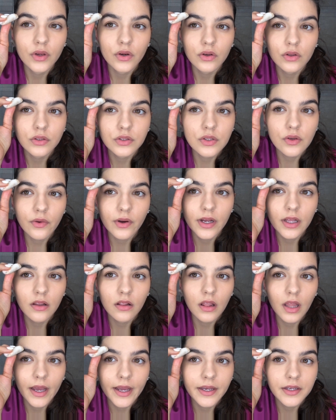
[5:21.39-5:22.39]
Also, I
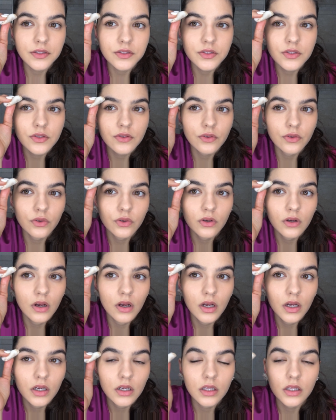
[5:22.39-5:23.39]
like to
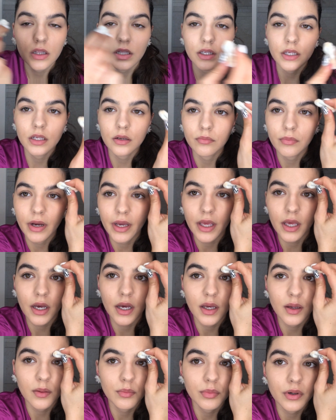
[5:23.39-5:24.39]
clean my
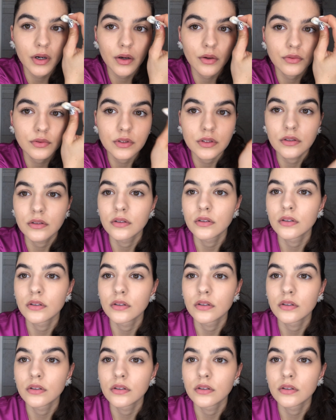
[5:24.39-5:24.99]
eyebrows.